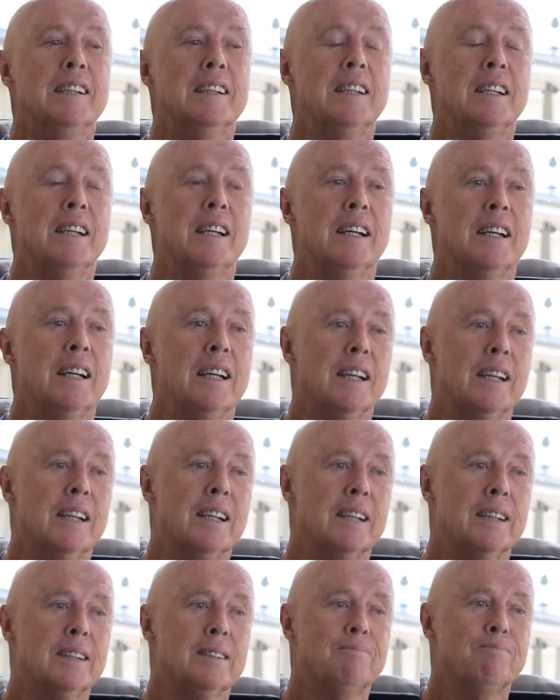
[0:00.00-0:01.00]

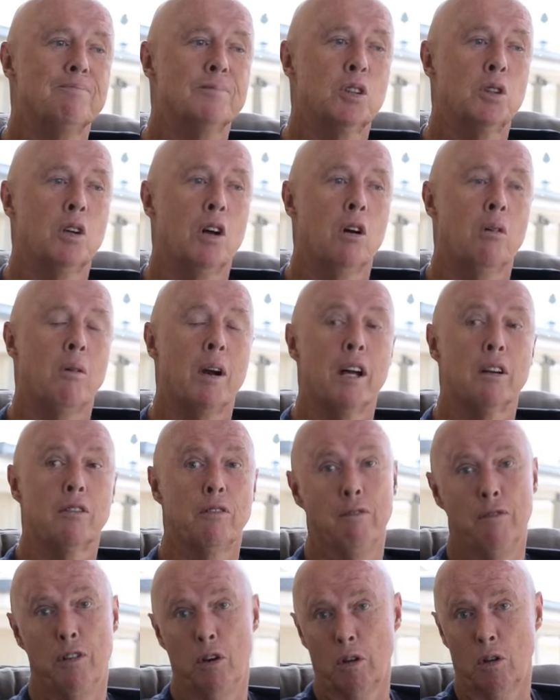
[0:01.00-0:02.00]
Good old
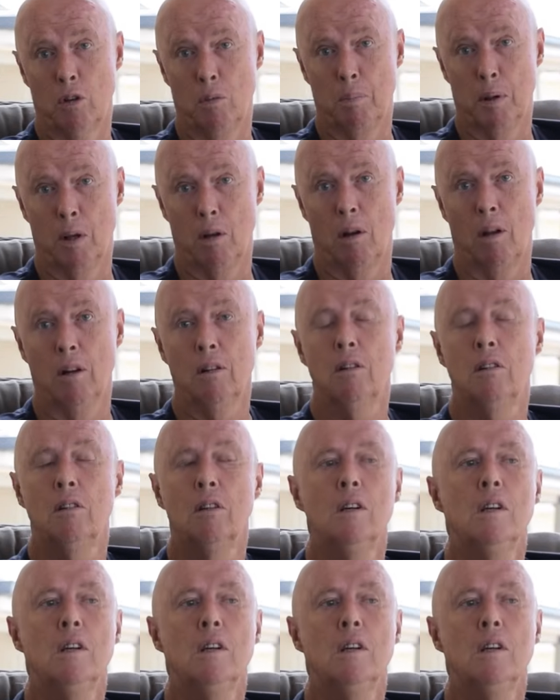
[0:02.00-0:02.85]
Rowdy, very good bowler.